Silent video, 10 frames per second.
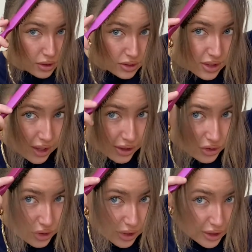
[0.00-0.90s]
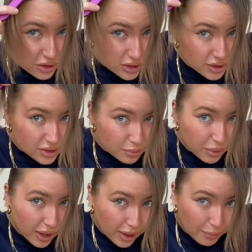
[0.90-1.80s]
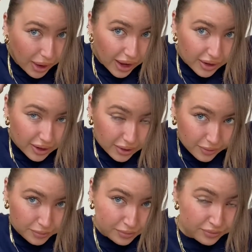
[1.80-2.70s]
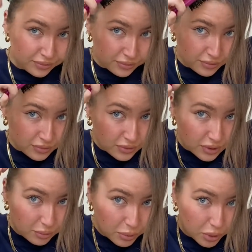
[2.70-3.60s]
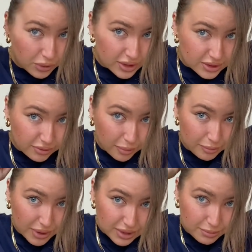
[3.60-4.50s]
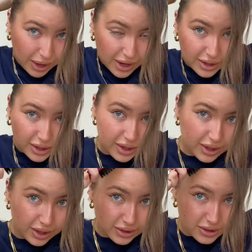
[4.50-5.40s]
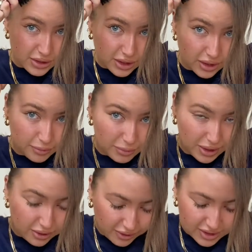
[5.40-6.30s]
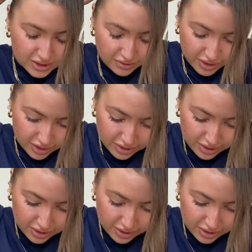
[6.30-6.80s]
to literally just pull it back and pull these front bits back in to meet the rest of it.